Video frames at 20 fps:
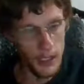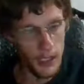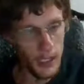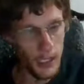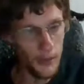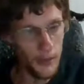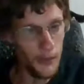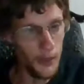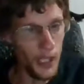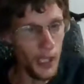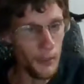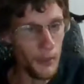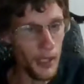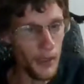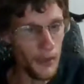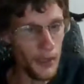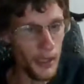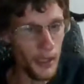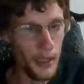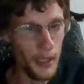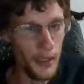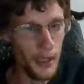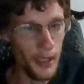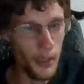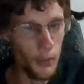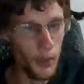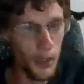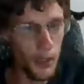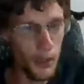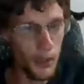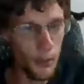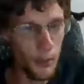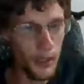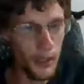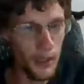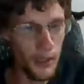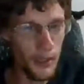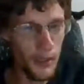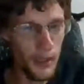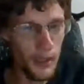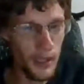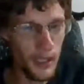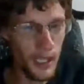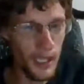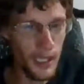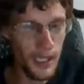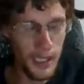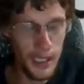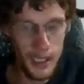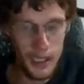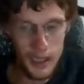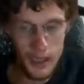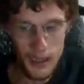If not, maybe I'll just go down there and walk a little bit during the day